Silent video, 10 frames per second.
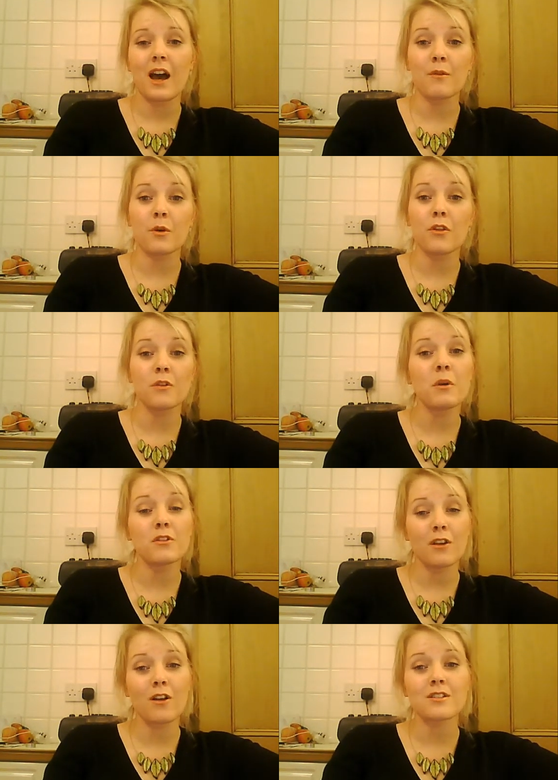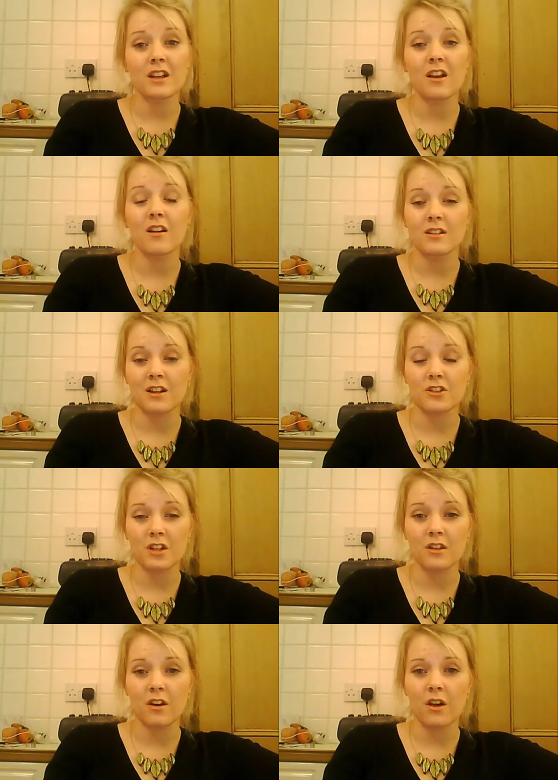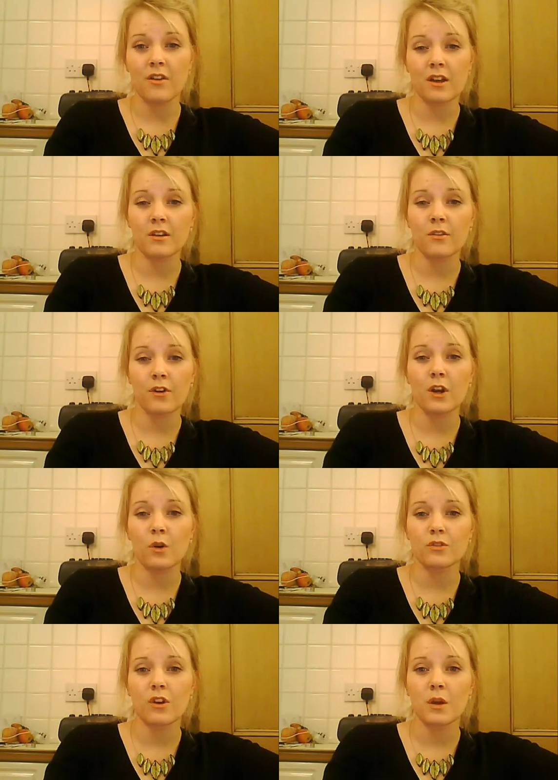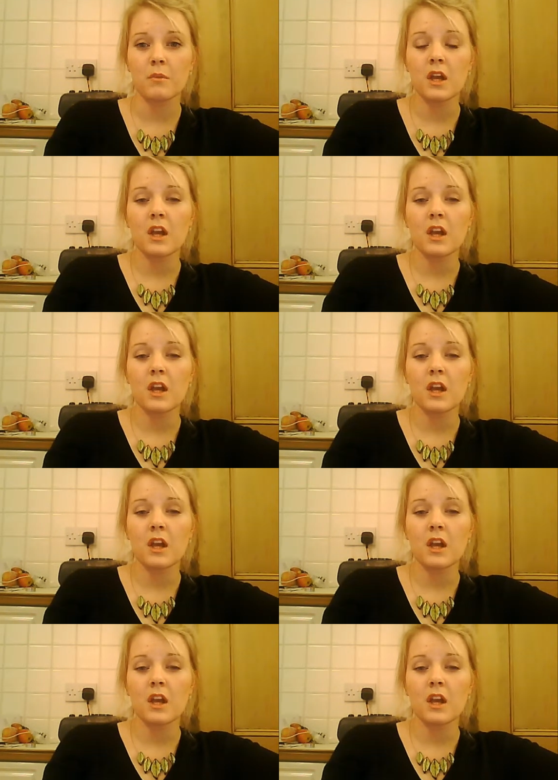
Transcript: and one of the most lasting colours actually that I've had in a very long time.